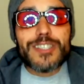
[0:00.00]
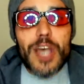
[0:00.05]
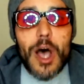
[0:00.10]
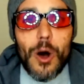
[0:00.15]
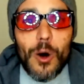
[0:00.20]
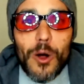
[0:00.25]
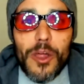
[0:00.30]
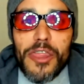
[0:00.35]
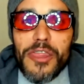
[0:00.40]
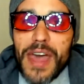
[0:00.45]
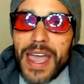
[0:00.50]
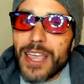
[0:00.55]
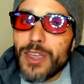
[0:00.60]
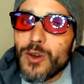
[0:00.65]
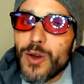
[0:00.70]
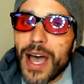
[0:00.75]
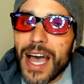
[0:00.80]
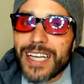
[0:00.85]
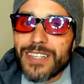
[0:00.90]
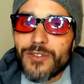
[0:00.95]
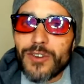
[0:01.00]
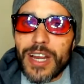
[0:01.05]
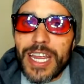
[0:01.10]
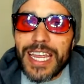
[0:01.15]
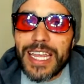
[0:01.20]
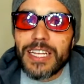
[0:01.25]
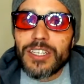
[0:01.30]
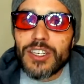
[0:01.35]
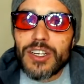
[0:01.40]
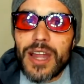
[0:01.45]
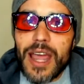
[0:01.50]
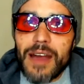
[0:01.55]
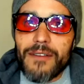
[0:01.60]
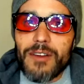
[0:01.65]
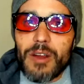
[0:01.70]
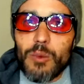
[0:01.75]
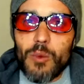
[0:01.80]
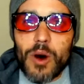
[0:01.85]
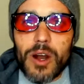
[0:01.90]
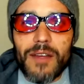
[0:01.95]
So thank you guys for each and
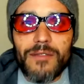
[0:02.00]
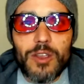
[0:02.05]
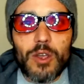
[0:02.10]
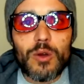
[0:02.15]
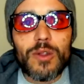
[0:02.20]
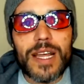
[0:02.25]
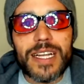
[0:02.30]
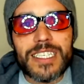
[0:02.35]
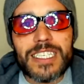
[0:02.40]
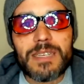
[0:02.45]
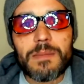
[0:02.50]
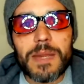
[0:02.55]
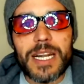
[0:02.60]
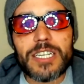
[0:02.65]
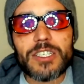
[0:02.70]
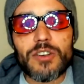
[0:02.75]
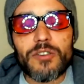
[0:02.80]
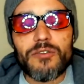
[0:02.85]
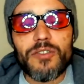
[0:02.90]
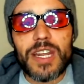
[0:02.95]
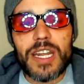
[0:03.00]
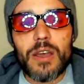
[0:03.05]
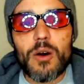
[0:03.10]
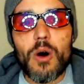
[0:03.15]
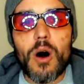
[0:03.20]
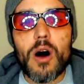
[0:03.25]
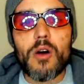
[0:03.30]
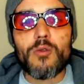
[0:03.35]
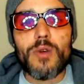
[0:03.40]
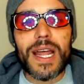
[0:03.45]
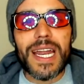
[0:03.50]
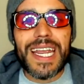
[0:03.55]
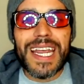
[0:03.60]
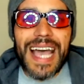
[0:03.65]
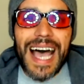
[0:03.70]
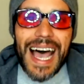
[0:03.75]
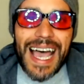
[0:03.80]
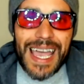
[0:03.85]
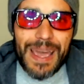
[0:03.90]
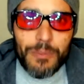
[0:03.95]
every one of you that submitted your video
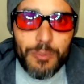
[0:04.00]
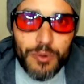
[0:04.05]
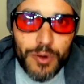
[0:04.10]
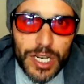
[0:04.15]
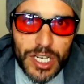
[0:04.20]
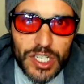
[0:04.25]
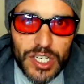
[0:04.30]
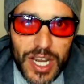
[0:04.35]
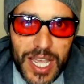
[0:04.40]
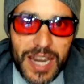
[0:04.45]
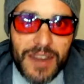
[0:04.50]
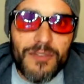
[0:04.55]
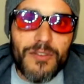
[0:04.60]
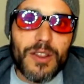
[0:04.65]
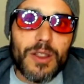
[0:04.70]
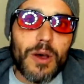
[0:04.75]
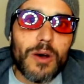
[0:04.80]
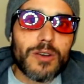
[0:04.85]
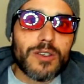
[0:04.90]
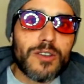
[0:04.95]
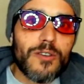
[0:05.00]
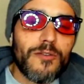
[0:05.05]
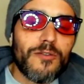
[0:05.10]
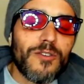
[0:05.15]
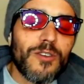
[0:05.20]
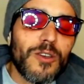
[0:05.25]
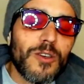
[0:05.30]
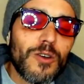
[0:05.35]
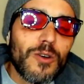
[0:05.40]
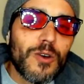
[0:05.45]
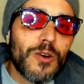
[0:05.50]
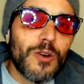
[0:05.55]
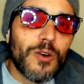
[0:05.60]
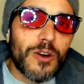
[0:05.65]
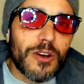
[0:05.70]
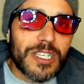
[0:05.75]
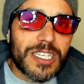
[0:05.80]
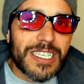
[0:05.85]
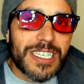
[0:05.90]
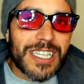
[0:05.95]
already. I appreciate it. For those of you
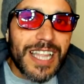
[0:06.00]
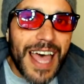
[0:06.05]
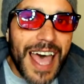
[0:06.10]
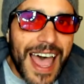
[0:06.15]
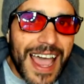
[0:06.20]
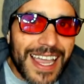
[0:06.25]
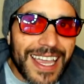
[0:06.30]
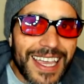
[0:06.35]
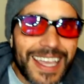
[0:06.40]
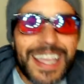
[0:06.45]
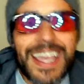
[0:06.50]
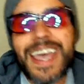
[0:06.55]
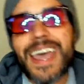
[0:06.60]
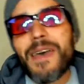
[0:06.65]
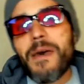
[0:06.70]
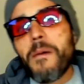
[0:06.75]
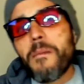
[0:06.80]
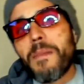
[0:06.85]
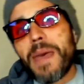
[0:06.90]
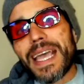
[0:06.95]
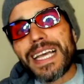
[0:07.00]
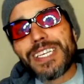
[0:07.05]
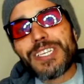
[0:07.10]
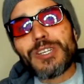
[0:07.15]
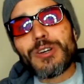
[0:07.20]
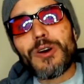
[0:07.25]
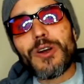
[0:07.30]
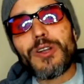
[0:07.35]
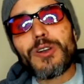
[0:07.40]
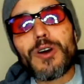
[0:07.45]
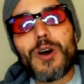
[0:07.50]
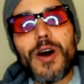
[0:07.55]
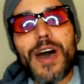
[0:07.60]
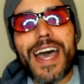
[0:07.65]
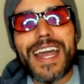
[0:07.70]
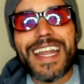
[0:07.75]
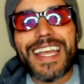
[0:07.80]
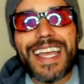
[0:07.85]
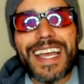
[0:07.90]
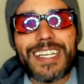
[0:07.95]
who are slagging, make sure you go
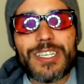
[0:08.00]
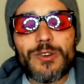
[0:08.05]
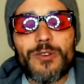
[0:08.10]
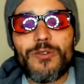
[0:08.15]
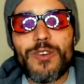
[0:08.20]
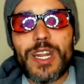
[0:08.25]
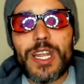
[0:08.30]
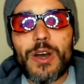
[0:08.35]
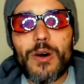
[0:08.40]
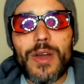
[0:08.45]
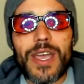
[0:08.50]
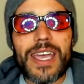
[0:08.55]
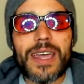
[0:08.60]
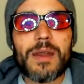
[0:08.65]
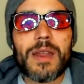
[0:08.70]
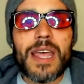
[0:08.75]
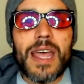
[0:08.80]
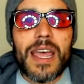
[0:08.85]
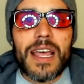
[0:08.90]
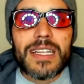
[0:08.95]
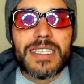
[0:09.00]
ahead and get your video in